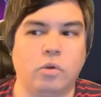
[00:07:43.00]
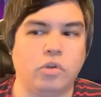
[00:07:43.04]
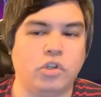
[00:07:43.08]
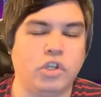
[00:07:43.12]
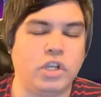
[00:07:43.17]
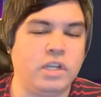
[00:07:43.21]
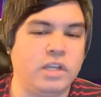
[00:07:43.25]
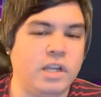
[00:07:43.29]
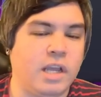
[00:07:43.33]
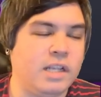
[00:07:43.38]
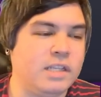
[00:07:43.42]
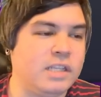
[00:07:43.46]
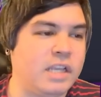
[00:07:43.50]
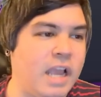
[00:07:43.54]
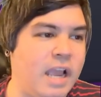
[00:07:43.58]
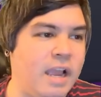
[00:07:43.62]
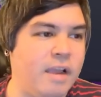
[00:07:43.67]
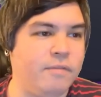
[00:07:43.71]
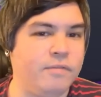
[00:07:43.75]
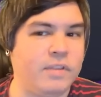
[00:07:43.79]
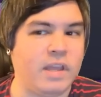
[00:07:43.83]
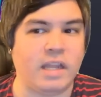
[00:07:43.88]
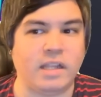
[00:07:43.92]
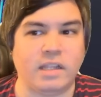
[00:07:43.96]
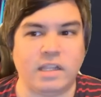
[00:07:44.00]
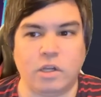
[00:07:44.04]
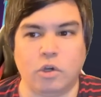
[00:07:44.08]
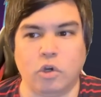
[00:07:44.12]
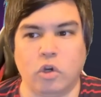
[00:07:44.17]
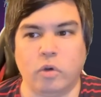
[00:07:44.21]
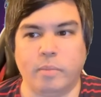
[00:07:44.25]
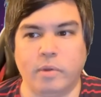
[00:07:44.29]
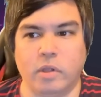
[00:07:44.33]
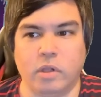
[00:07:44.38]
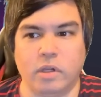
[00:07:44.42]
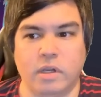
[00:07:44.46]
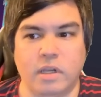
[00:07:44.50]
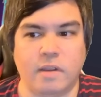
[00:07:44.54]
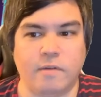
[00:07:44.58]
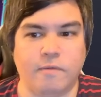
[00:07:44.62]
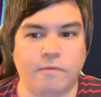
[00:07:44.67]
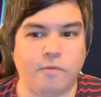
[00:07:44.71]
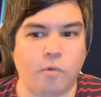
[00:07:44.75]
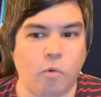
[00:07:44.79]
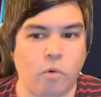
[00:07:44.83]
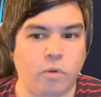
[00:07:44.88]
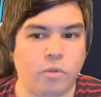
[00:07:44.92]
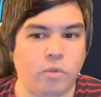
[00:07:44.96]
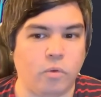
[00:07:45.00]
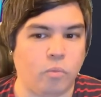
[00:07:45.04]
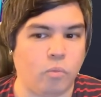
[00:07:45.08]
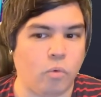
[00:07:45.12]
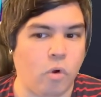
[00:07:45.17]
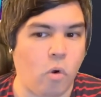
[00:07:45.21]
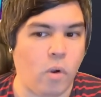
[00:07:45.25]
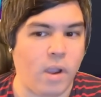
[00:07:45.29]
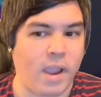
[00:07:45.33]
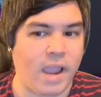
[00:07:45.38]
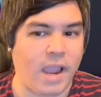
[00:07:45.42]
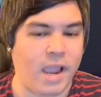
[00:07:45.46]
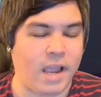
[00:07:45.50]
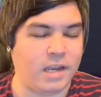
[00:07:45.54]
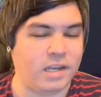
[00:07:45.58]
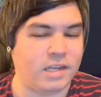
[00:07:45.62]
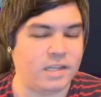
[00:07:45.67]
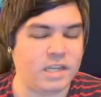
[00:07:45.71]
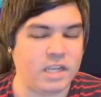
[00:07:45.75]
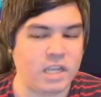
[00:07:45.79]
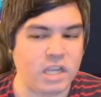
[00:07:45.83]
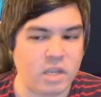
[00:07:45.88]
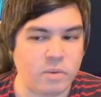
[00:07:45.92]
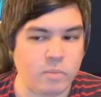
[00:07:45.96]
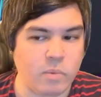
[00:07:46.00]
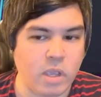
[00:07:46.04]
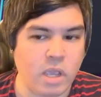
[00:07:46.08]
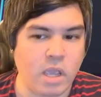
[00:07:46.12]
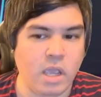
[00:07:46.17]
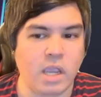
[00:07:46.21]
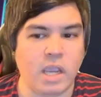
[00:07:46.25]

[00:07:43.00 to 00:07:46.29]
she does have that leader ability for the Rohan team.